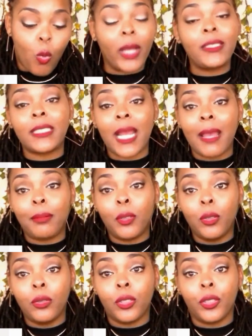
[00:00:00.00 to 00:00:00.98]
What
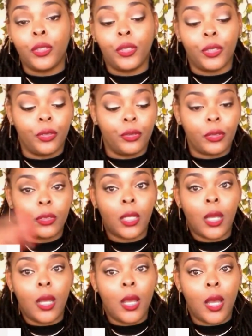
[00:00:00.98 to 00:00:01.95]
shampoo do you
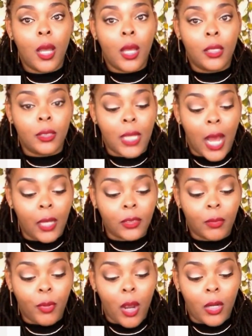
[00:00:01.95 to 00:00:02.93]
use?
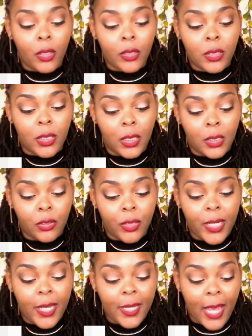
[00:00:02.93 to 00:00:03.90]
Dr. Bronner's Tea
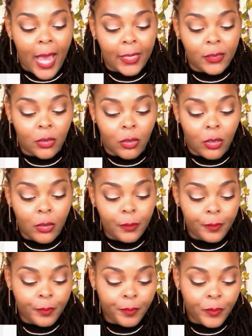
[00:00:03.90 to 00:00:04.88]
Tree Castor
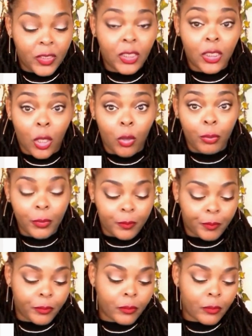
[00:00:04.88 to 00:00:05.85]
Oil soap.
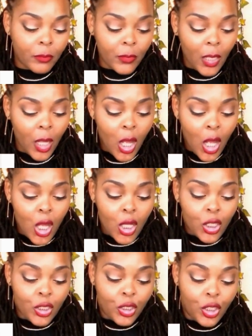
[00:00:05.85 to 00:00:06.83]

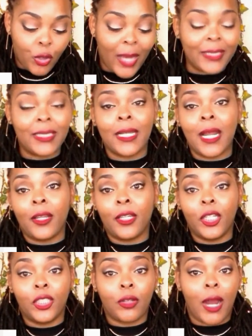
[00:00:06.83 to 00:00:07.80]
Do I sit
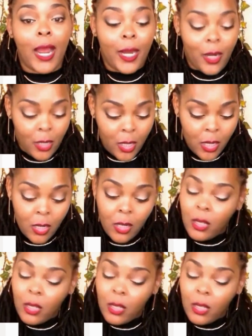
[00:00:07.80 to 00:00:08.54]
under the dryer?